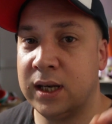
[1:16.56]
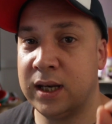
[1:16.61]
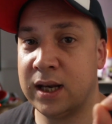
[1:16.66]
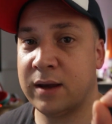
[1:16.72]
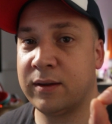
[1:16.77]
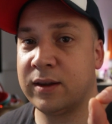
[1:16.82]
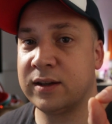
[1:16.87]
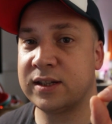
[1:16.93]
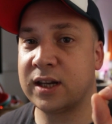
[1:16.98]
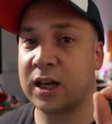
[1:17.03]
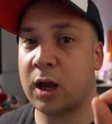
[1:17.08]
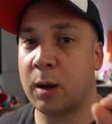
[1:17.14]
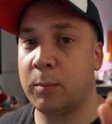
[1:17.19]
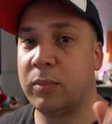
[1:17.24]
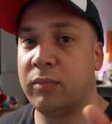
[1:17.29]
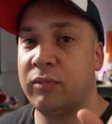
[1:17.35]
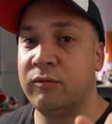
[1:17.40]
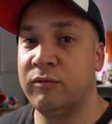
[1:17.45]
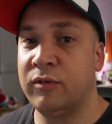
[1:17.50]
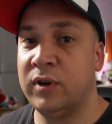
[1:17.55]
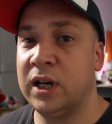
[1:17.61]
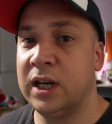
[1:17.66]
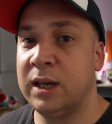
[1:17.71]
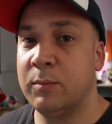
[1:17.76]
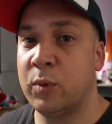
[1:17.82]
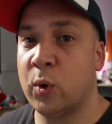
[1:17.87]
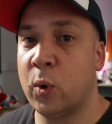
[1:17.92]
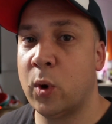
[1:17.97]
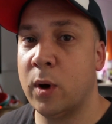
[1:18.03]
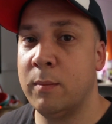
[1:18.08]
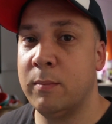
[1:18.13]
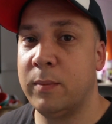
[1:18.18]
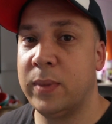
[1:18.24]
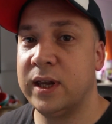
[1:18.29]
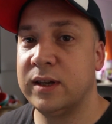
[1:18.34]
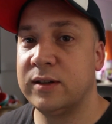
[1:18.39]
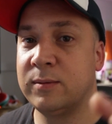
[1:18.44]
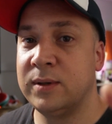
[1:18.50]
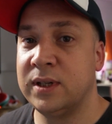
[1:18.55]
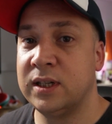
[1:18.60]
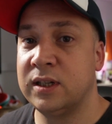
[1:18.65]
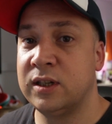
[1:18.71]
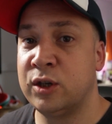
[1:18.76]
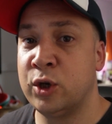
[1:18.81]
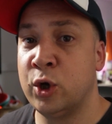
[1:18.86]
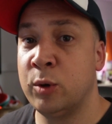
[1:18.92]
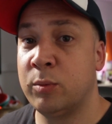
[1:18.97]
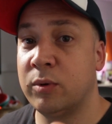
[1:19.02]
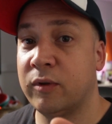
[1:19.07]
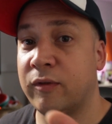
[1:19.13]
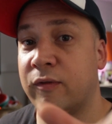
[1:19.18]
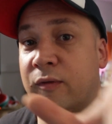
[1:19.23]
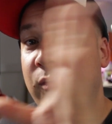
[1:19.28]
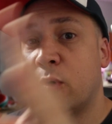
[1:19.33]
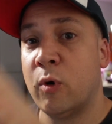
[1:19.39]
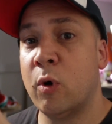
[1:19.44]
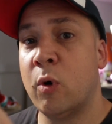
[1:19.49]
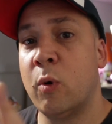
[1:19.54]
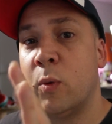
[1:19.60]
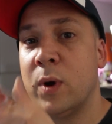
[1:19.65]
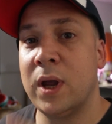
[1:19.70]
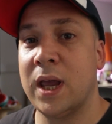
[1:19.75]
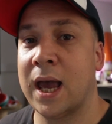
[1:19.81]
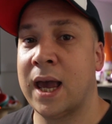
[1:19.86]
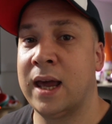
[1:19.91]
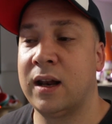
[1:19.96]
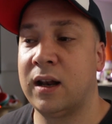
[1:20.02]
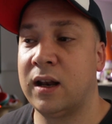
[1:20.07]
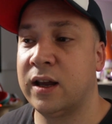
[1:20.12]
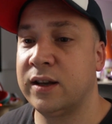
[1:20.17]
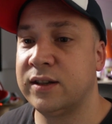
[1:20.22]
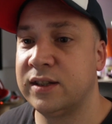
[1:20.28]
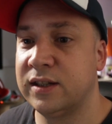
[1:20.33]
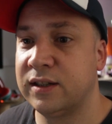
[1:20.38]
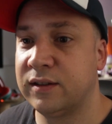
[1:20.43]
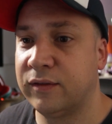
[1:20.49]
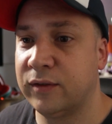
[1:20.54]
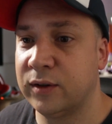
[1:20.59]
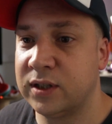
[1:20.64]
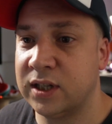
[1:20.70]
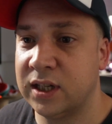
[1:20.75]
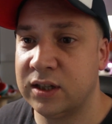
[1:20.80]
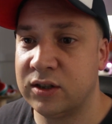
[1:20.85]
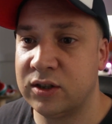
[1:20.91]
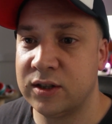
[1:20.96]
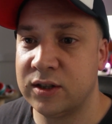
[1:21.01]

Now there's a couple of really important bits we need to do before we analyze this footage.